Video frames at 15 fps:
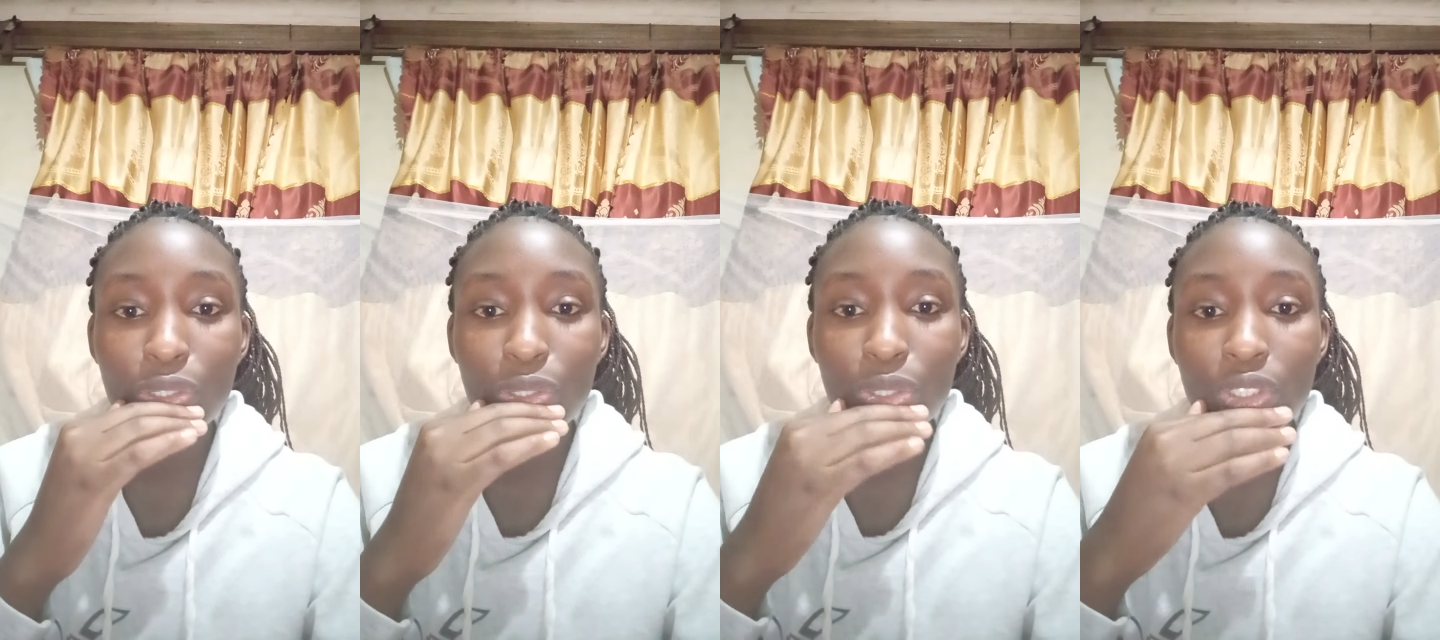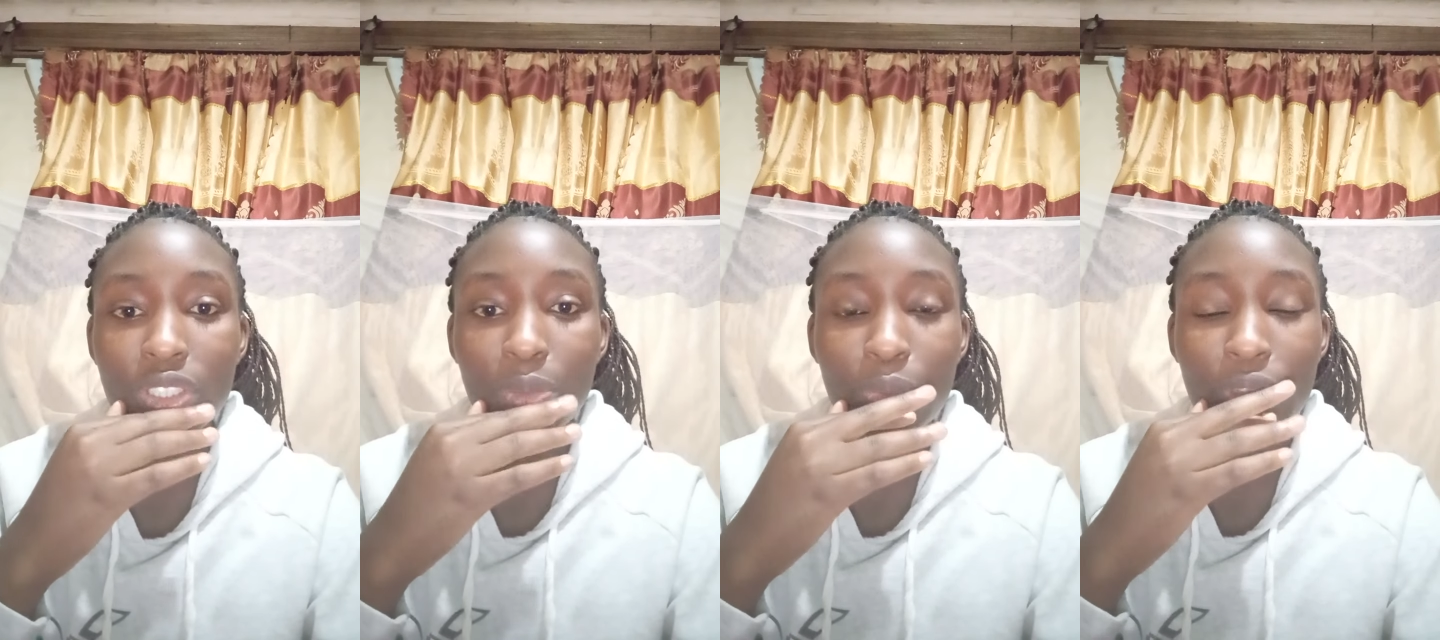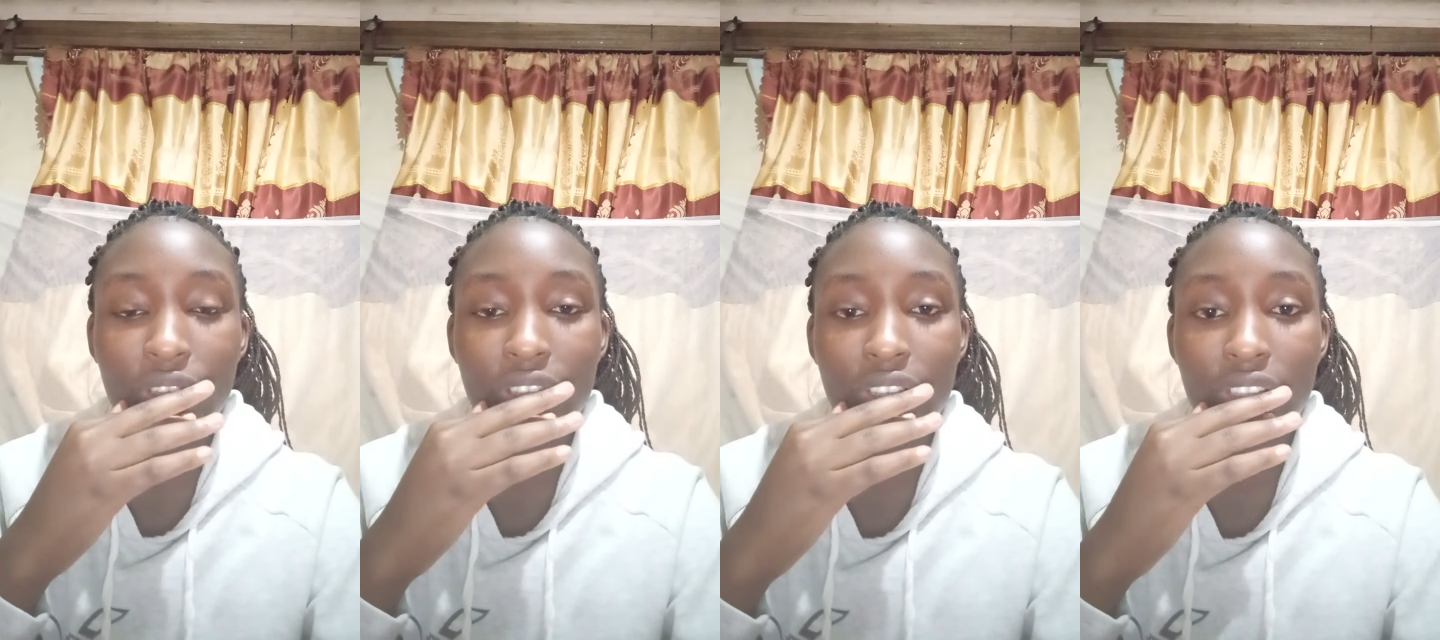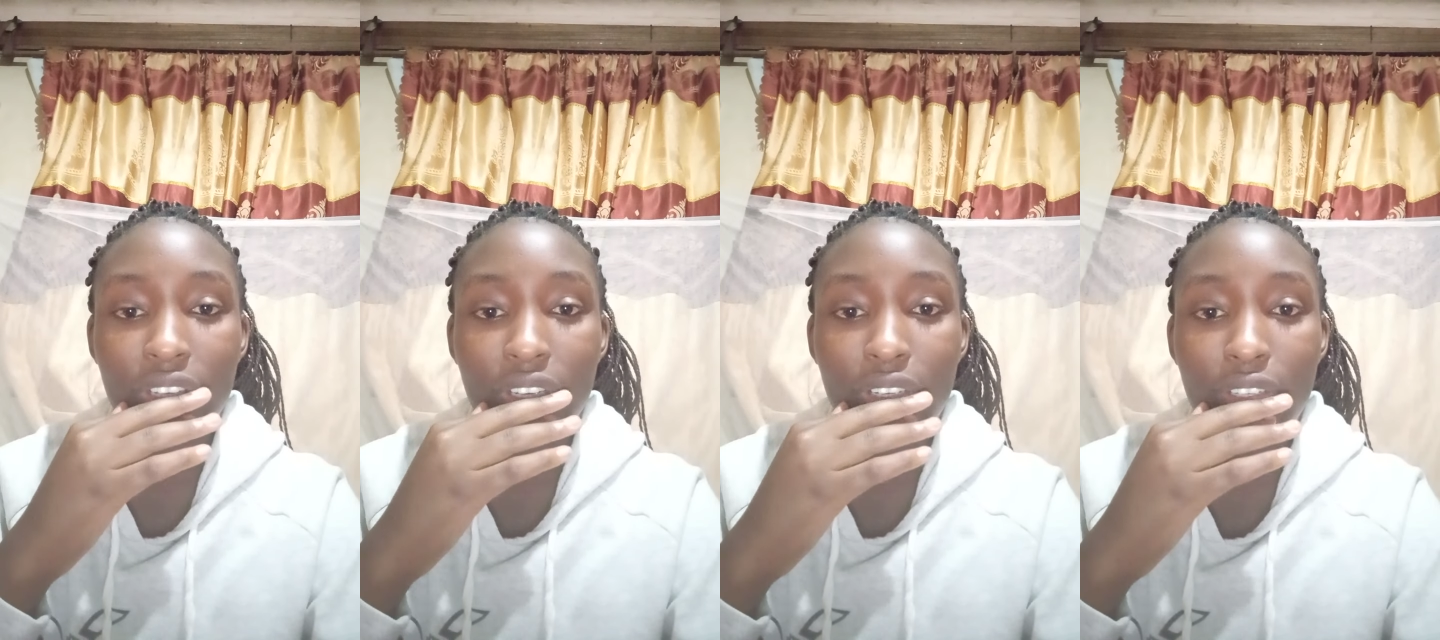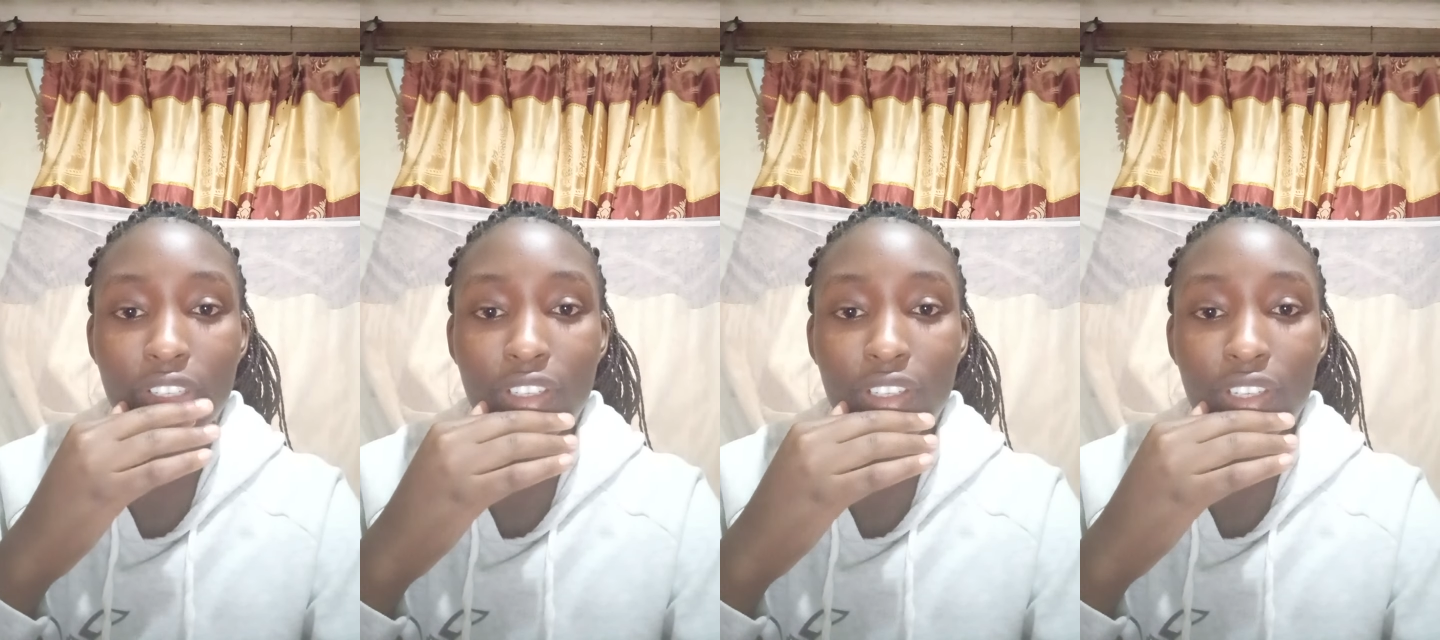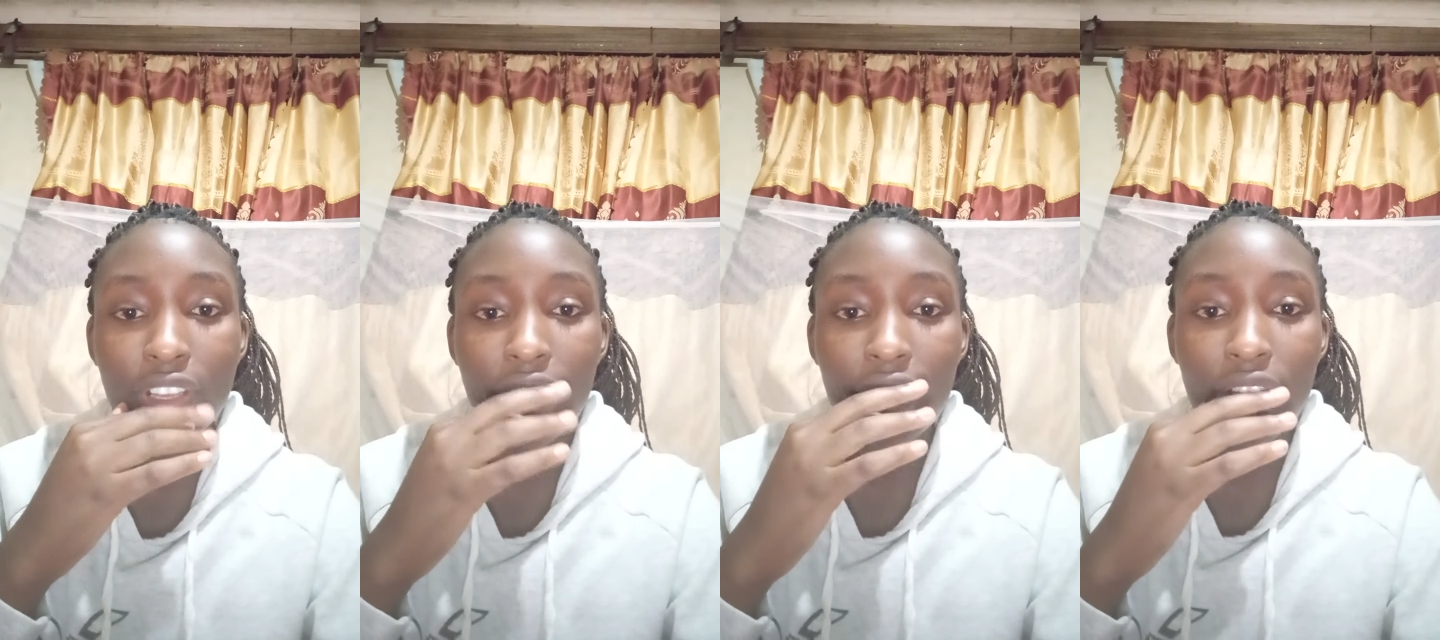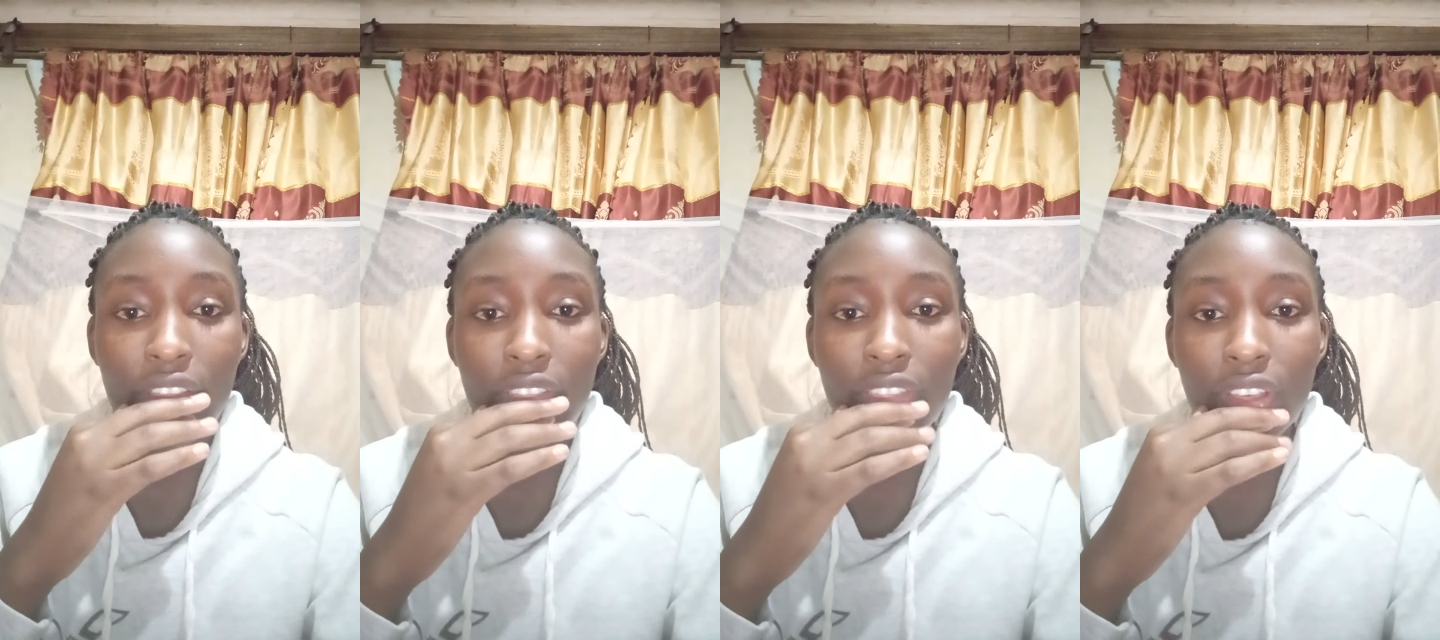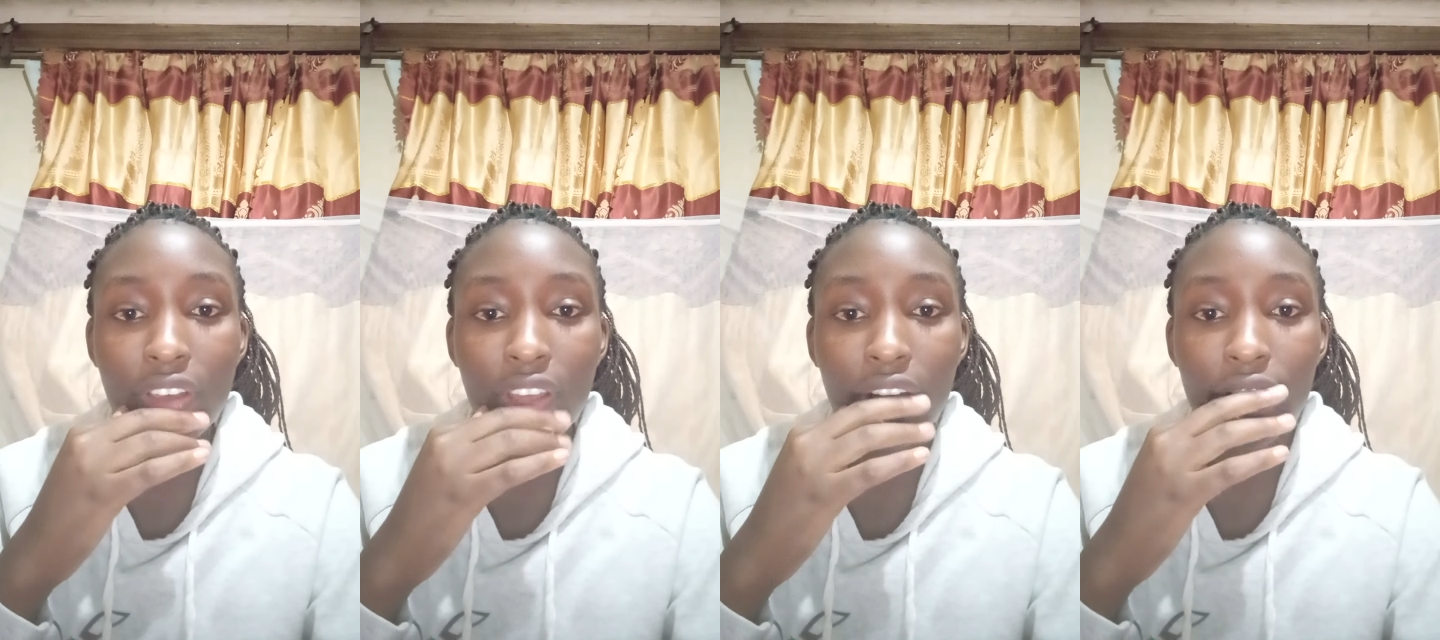to interpret
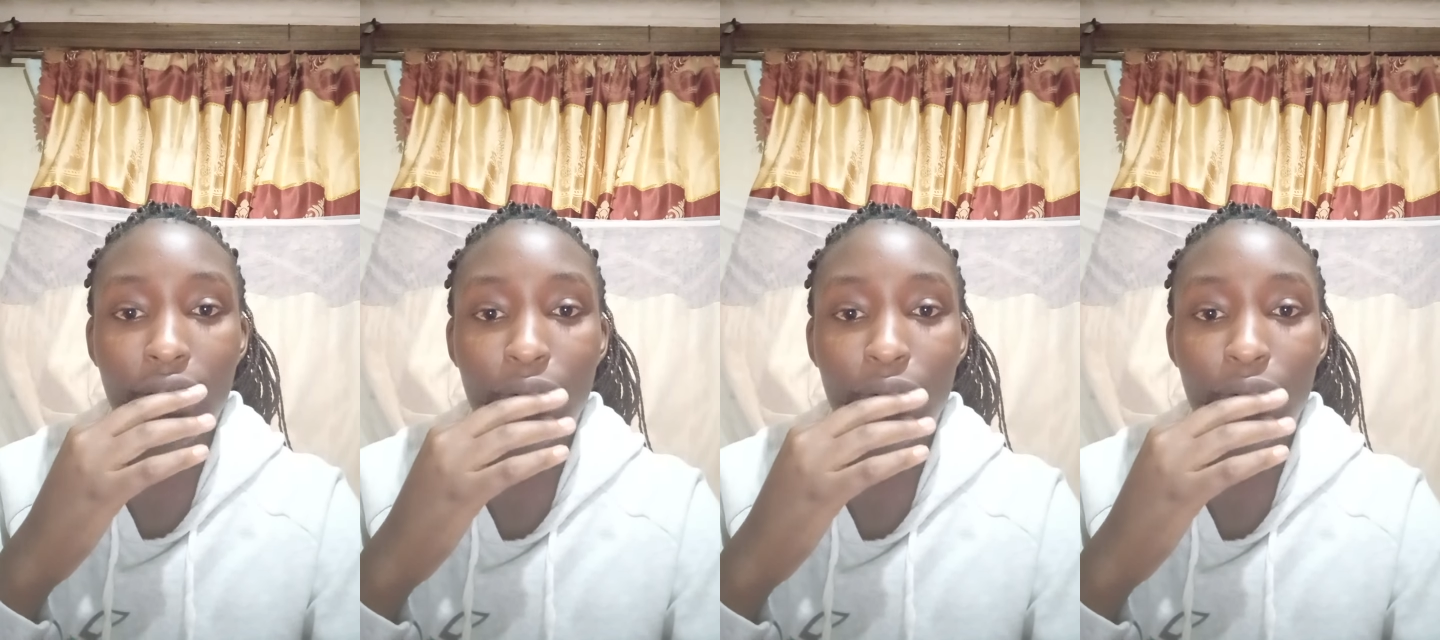the